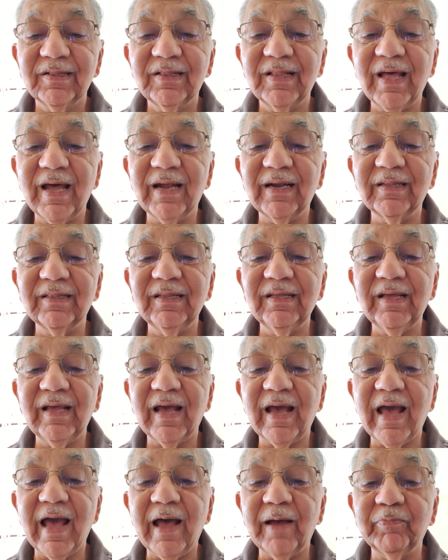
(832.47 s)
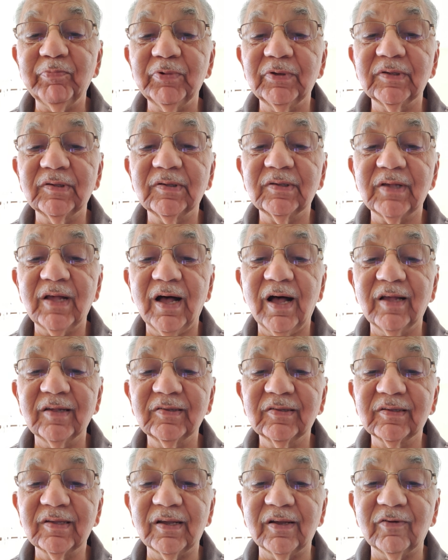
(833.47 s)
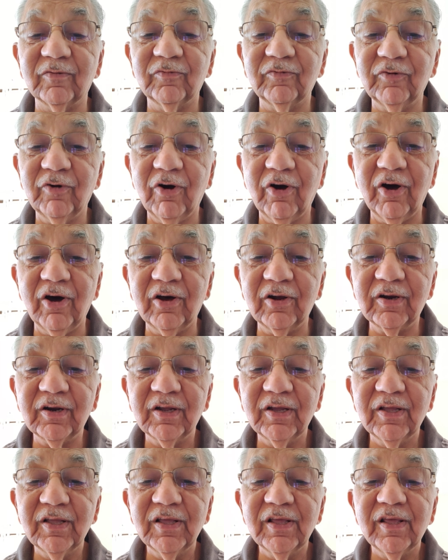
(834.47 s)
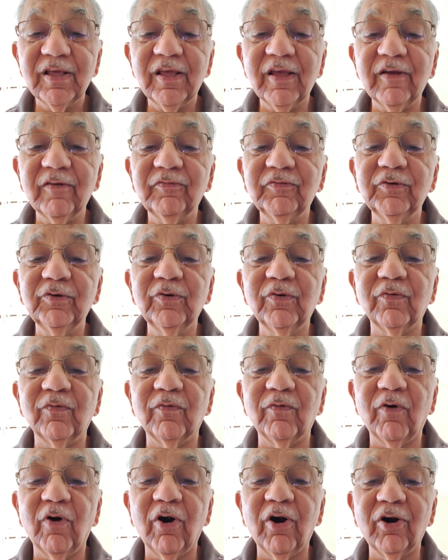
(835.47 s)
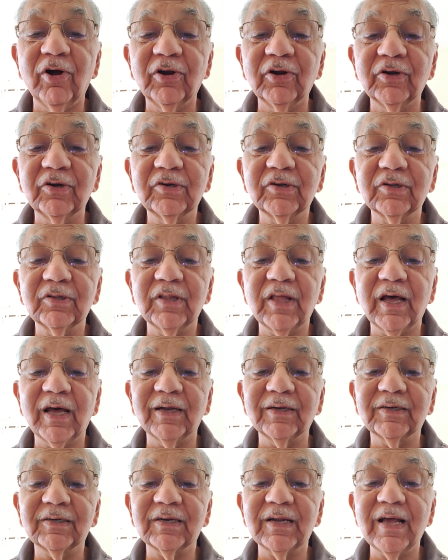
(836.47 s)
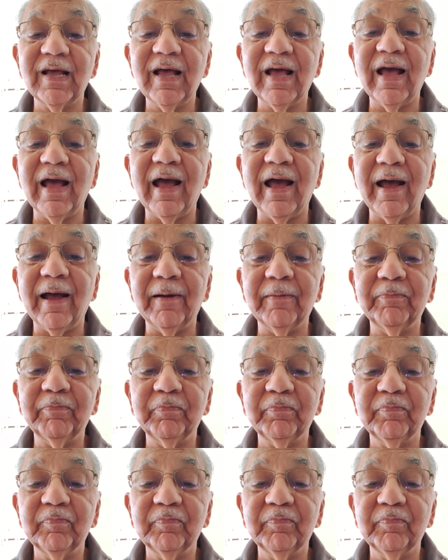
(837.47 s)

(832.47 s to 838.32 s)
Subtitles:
that the app is asking for if you want that app.